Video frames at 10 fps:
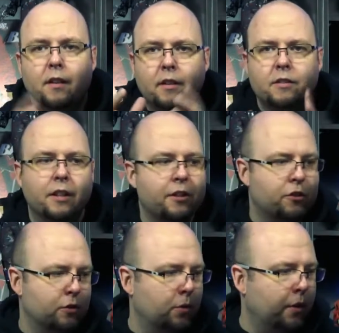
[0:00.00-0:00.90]
the
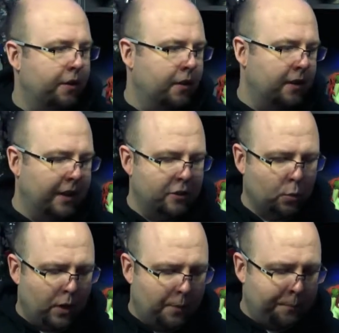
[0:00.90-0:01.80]
statue thin as
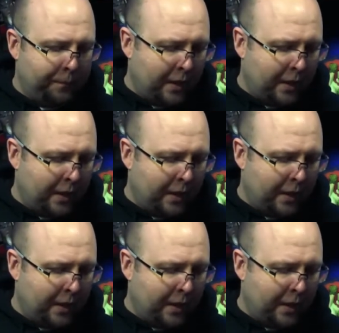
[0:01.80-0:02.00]
well.